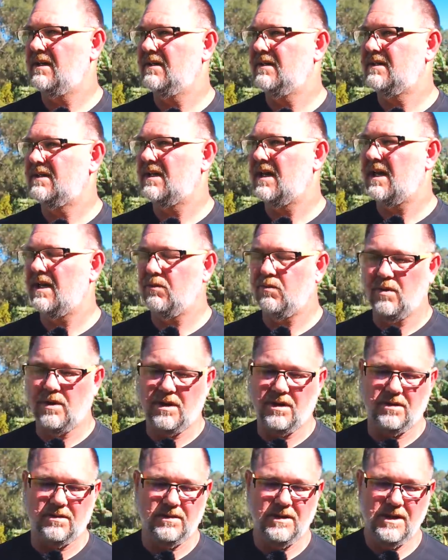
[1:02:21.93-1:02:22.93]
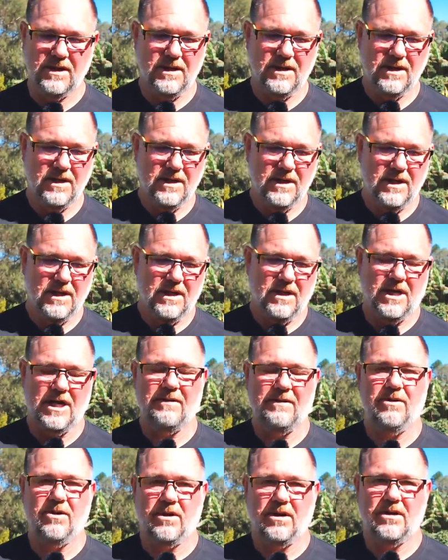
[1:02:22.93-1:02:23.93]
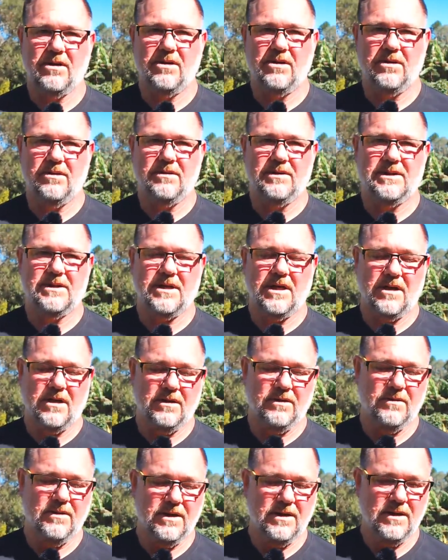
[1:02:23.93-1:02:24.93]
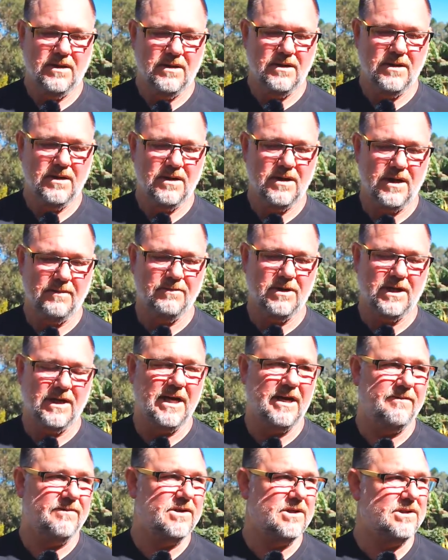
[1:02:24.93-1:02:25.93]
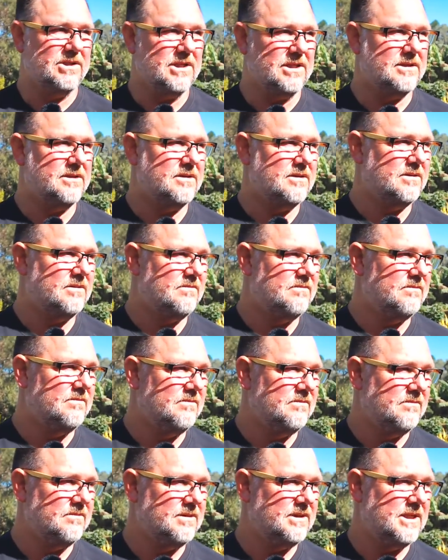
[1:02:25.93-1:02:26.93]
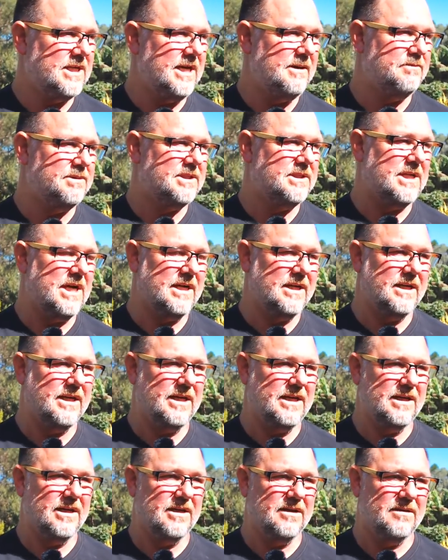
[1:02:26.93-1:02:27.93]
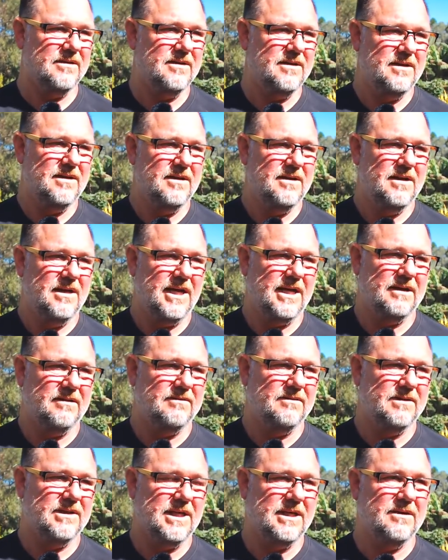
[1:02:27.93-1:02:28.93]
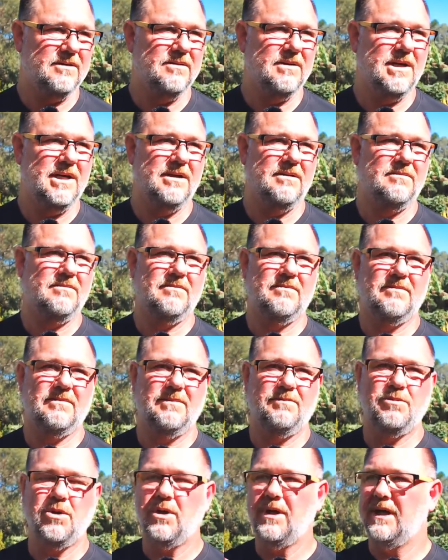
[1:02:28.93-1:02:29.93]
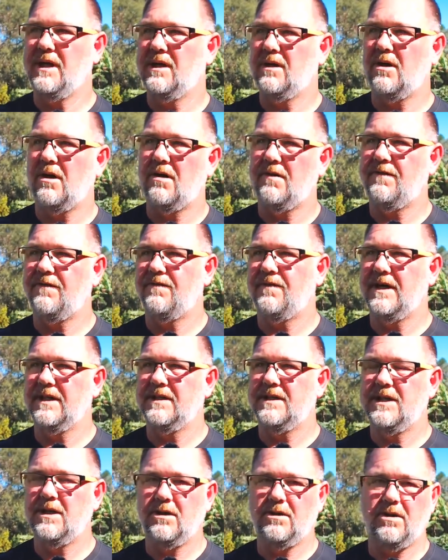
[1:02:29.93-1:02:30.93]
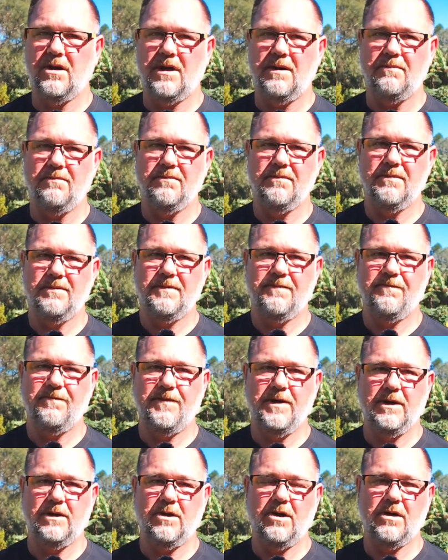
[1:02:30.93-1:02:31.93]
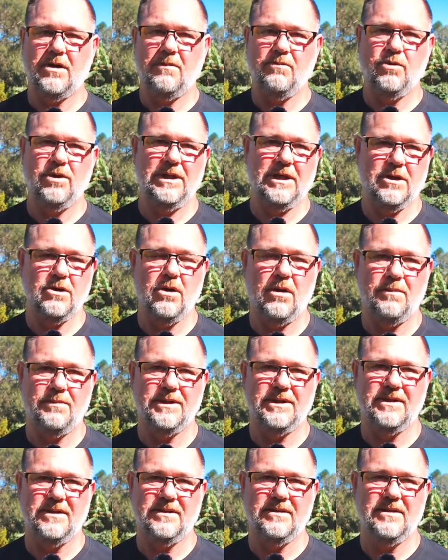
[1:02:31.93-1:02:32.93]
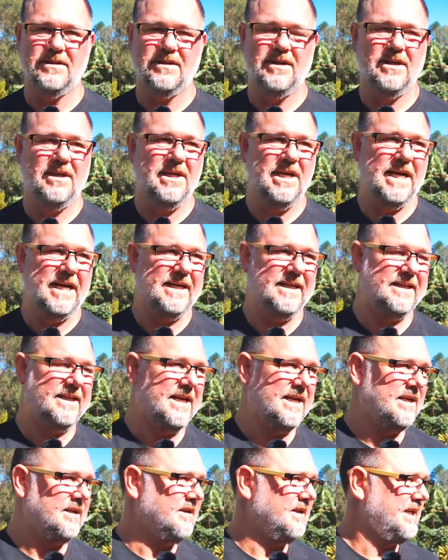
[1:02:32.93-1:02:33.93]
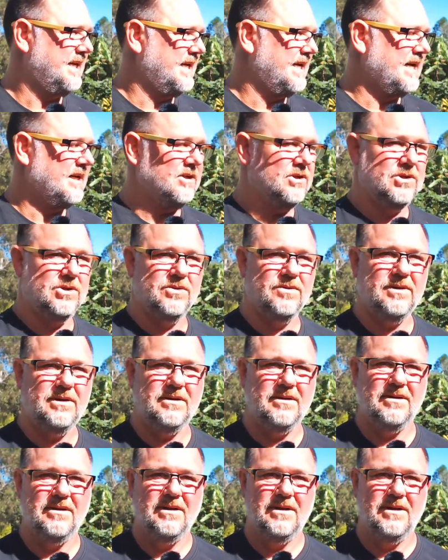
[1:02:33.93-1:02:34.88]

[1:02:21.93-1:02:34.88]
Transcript: say, well, I haven't got a clue, so I'm going to have to just keep studying and putting it off until I feel like I'm really competent, and then get out and do it.